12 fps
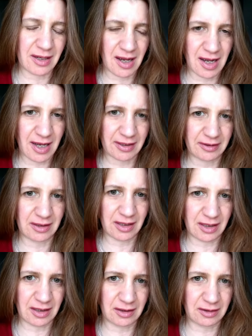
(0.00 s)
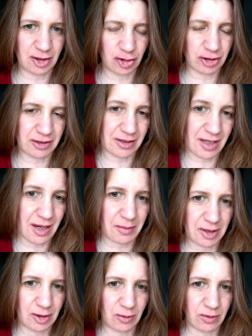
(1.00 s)
and the dishes that I have
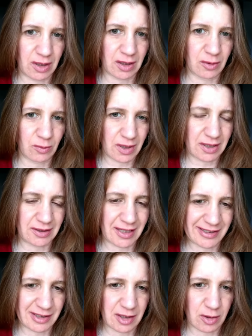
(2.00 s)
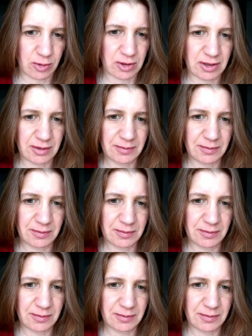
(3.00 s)
been doing really taste good.